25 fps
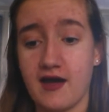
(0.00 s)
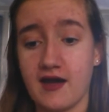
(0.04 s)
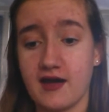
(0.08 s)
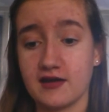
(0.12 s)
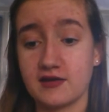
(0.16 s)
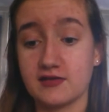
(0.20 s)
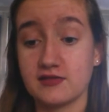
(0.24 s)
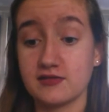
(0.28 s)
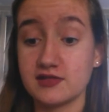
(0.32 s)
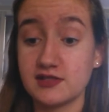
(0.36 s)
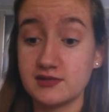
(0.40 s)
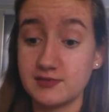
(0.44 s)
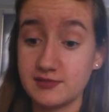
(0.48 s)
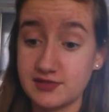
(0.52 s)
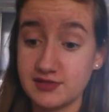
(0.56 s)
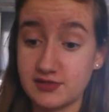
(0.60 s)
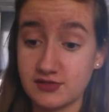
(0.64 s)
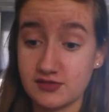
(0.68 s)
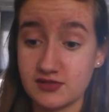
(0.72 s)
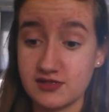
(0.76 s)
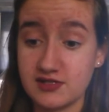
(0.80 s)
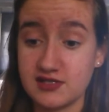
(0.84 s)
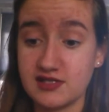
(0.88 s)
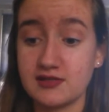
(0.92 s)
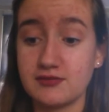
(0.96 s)
Christmas
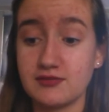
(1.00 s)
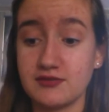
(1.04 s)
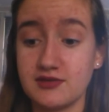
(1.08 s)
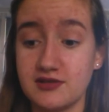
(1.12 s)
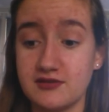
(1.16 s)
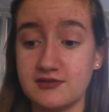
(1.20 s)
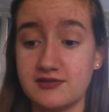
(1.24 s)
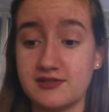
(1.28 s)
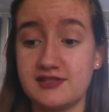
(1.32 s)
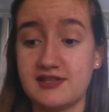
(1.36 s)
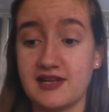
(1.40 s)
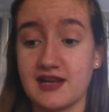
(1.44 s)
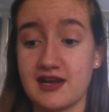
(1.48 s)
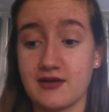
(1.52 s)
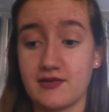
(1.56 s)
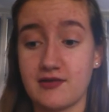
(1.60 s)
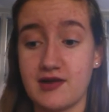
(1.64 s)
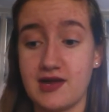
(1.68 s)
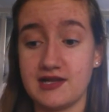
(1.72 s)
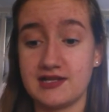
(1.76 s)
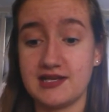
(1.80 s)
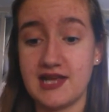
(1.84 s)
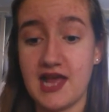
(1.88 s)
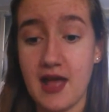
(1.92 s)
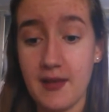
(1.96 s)
trees were used to
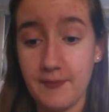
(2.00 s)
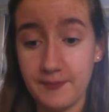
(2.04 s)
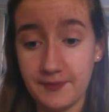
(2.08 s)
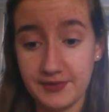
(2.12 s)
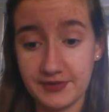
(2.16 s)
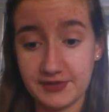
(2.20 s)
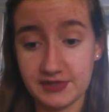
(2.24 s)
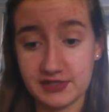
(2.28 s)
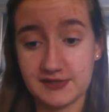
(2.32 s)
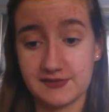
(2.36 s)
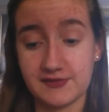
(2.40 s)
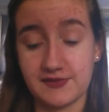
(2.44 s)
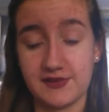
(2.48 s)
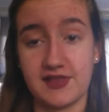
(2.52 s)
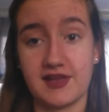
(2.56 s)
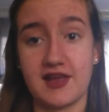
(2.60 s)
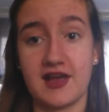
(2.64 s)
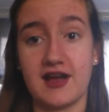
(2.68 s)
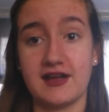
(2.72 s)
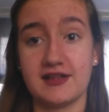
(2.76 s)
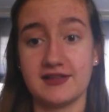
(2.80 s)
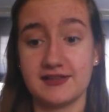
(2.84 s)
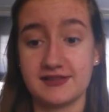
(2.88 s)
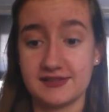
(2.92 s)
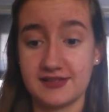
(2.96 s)
decorate temples for the
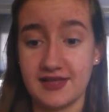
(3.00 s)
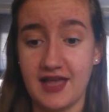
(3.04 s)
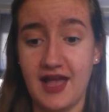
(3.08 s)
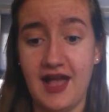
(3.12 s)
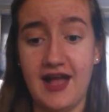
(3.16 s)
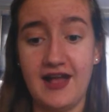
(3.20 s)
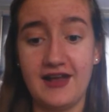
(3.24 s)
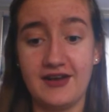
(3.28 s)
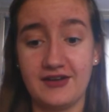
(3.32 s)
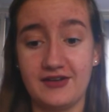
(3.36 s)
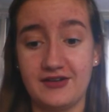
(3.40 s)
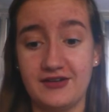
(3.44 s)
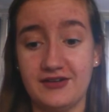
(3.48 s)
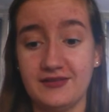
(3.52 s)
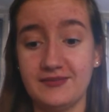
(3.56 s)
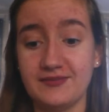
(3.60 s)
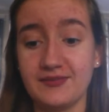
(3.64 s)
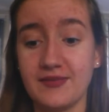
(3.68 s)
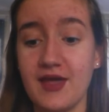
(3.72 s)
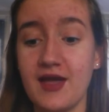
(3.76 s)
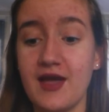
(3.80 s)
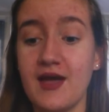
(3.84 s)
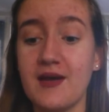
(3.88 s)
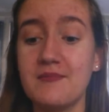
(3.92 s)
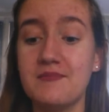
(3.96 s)
god Saturn.
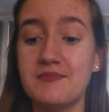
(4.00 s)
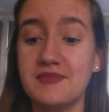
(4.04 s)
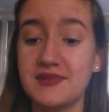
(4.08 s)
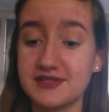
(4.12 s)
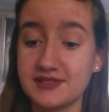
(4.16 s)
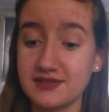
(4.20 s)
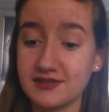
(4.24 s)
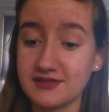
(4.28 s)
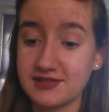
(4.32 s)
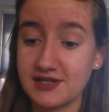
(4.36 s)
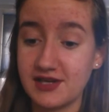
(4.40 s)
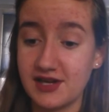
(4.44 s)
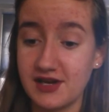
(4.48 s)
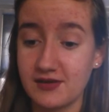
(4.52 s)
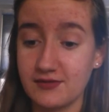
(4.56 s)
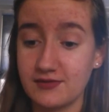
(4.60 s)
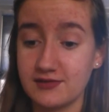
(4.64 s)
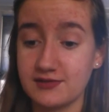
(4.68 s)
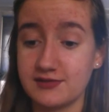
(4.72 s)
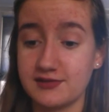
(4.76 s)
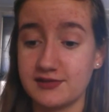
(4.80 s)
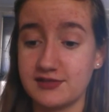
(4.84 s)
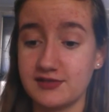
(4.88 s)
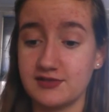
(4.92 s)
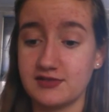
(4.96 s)
Mistletoe
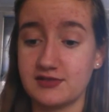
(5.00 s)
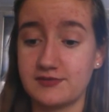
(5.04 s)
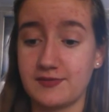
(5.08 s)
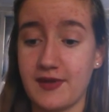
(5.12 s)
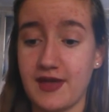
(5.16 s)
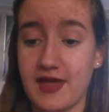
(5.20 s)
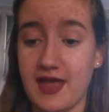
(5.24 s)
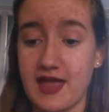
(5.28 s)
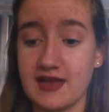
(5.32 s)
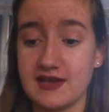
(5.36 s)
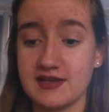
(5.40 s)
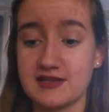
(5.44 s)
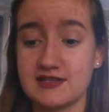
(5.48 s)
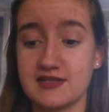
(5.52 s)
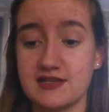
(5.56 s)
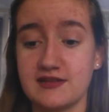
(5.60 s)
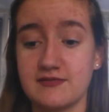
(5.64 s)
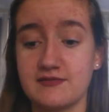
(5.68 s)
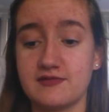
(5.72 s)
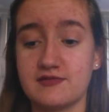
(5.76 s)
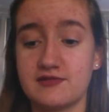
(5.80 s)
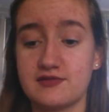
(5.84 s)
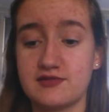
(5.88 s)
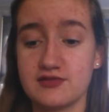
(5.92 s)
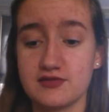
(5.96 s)
was used by ancient
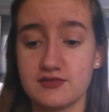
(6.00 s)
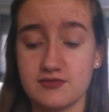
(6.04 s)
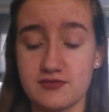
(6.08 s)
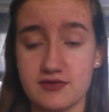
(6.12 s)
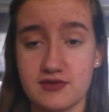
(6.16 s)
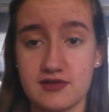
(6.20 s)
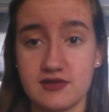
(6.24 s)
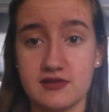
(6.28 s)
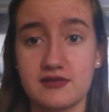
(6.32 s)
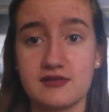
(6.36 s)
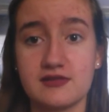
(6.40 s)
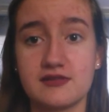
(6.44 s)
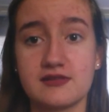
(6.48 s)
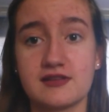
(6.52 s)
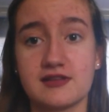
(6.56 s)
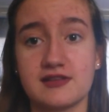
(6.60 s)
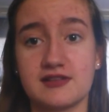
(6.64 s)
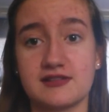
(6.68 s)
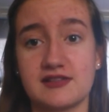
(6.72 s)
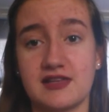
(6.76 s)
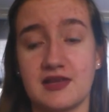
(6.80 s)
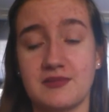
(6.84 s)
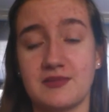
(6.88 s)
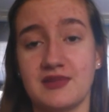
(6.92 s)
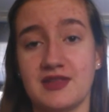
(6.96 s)
Druids because
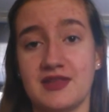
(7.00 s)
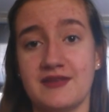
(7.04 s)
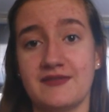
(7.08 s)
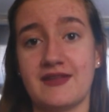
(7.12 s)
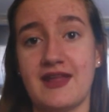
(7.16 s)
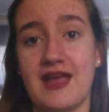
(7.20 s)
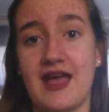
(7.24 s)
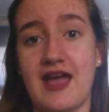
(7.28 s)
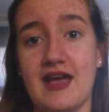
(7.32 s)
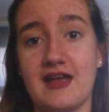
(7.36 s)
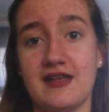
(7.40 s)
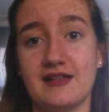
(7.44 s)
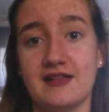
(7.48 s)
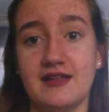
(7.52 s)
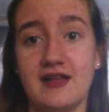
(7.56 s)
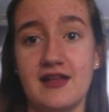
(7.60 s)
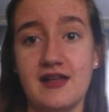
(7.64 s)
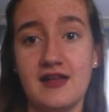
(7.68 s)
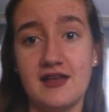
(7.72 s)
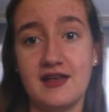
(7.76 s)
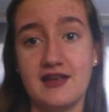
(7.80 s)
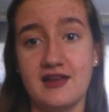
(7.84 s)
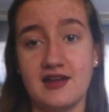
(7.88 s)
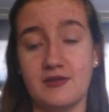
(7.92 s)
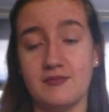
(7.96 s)
they believed it had,
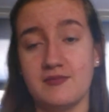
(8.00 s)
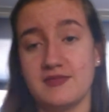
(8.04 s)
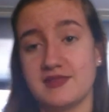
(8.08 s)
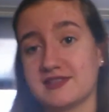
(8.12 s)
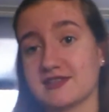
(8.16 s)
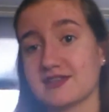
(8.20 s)
you know,